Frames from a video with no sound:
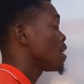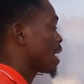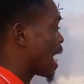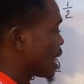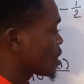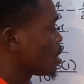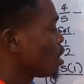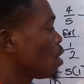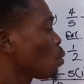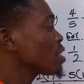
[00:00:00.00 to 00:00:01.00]
Guys,
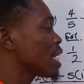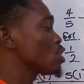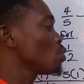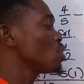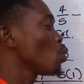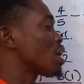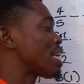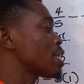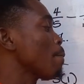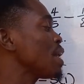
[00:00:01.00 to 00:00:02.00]
what next do we do? We are
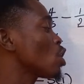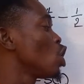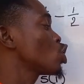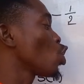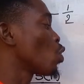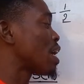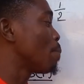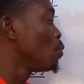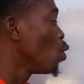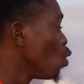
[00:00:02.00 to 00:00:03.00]
simply going to
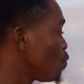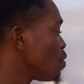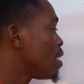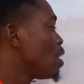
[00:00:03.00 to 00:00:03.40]
remove